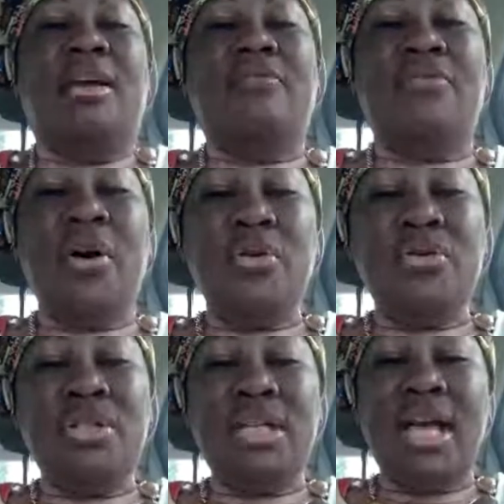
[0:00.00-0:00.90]

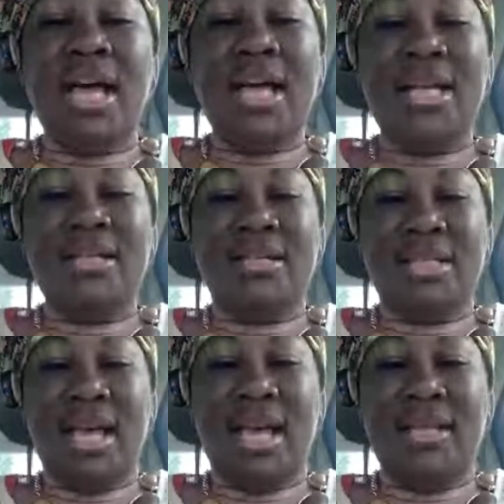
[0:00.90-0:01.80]
Verse 9
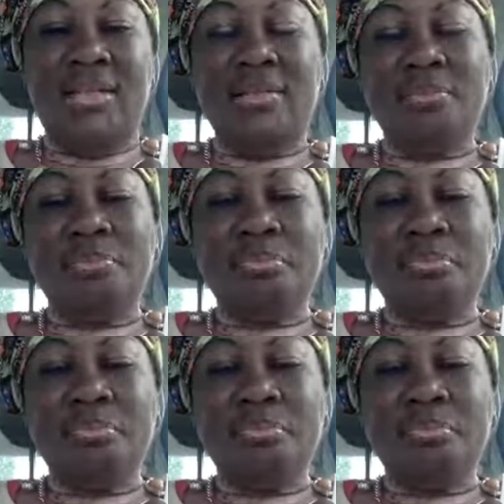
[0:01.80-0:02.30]
says,